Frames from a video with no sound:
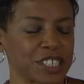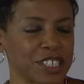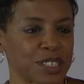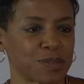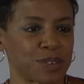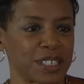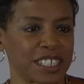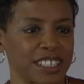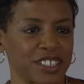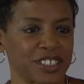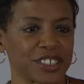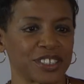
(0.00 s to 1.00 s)
just want
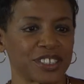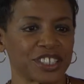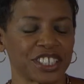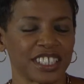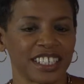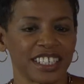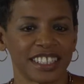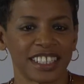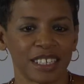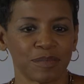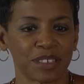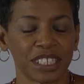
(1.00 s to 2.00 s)
to urge
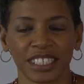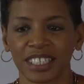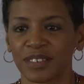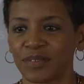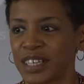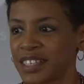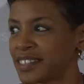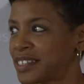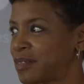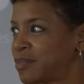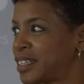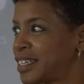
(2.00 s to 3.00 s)
them to give us
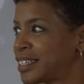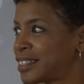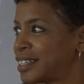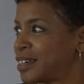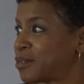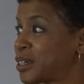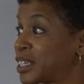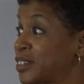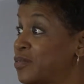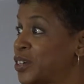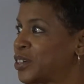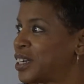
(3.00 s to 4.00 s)
something that we
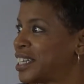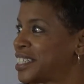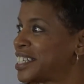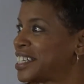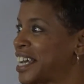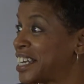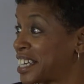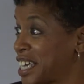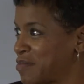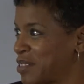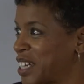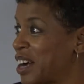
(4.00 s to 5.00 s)
can vote on today to keep it
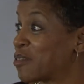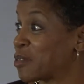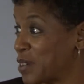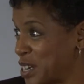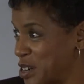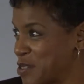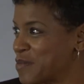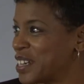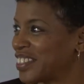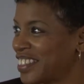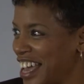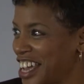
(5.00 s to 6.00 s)

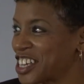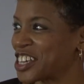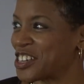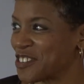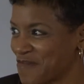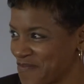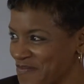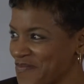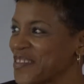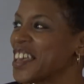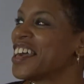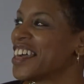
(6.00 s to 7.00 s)
going.
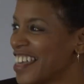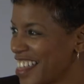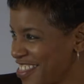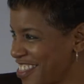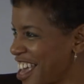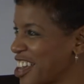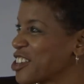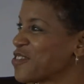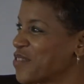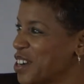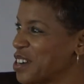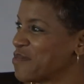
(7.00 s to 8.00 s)
Thank you
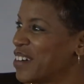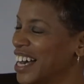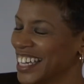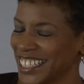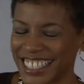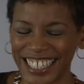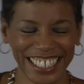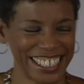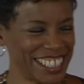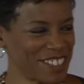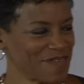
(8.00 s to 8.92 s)
very much.